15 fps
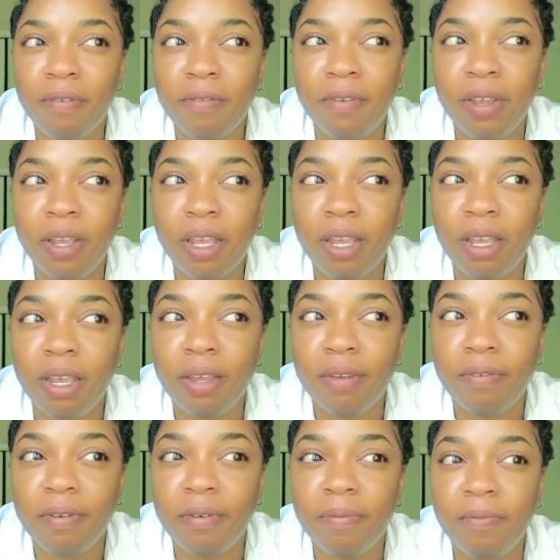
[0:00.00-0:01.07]
for
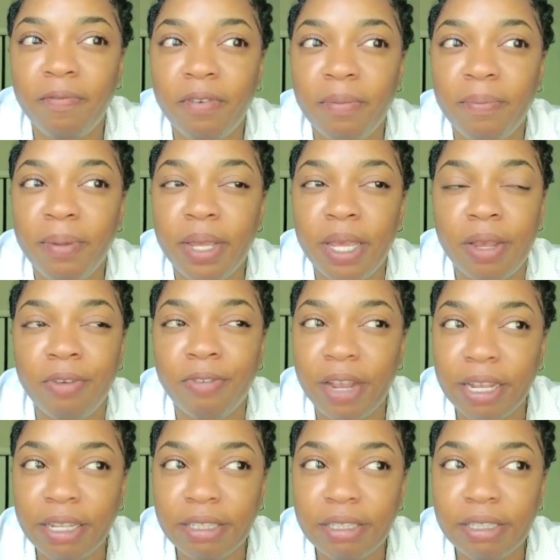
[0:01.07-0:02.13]
pay
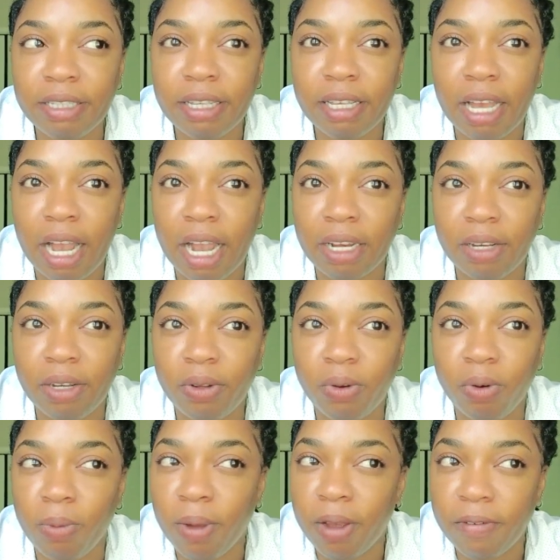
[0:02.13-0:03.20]
rent and
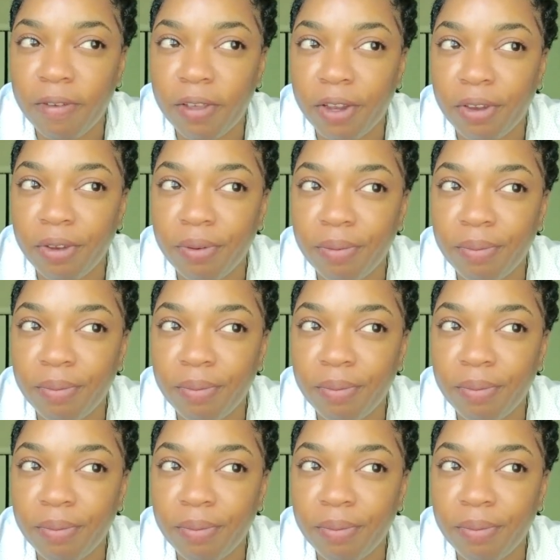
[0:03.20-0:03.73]
Uber fare.